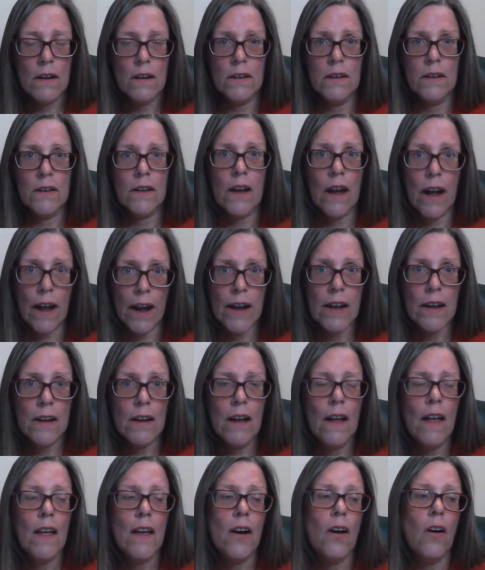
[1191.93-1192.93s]
Okay,
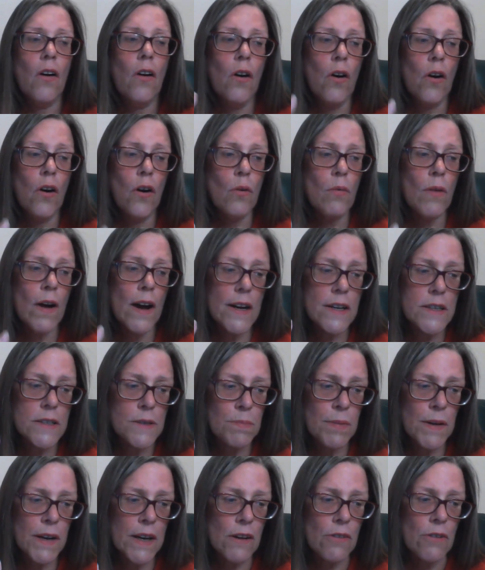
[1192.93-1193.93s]
always
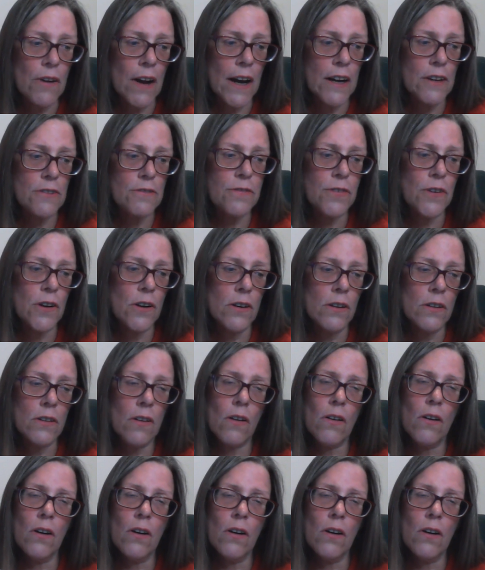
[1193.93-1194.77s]
be grateful,